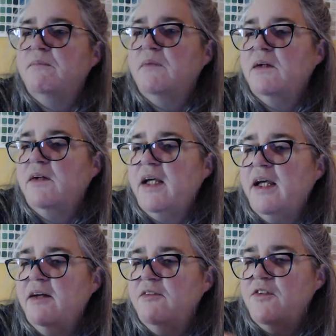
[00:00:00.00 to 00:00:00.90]
Now I
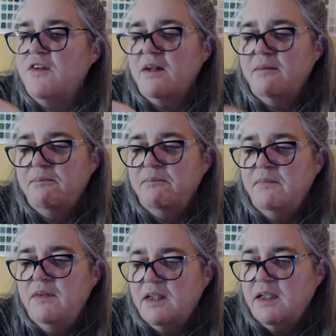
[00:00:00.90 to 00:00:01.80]
have some
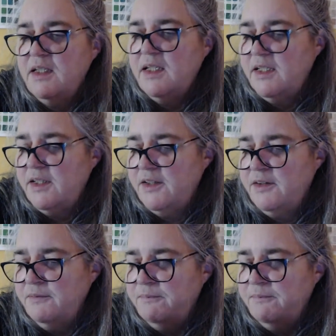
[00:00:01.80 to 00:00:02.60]
done here.